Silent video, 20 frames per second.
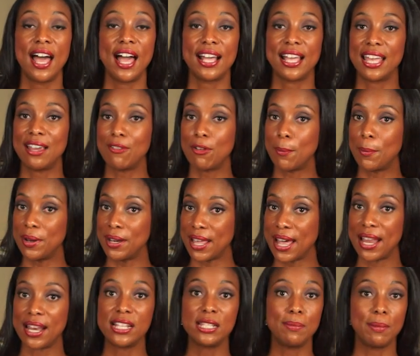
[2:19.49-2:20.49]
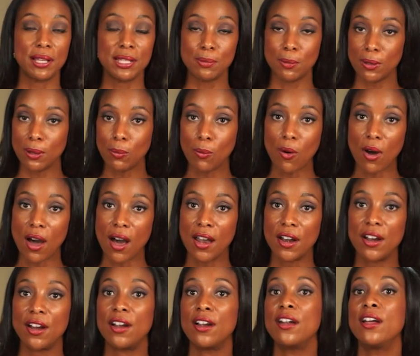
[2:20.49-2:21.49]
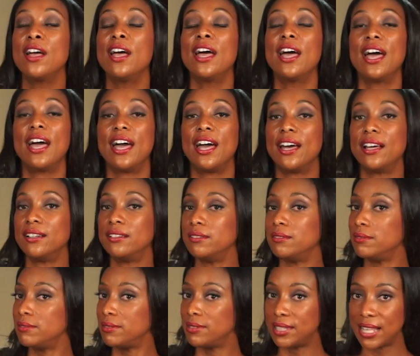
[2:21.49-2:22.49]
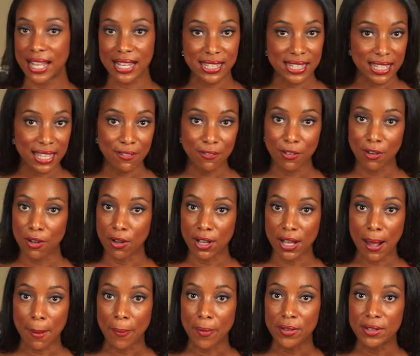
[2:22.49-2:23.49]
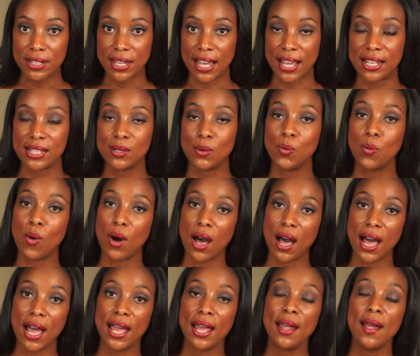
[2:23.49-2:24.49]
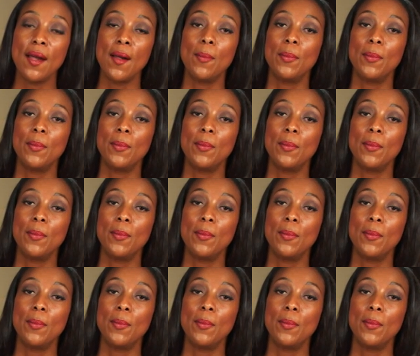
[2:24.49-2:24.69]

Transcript: I gave her bananas mixed with water, and that's it for a couple of days. Why?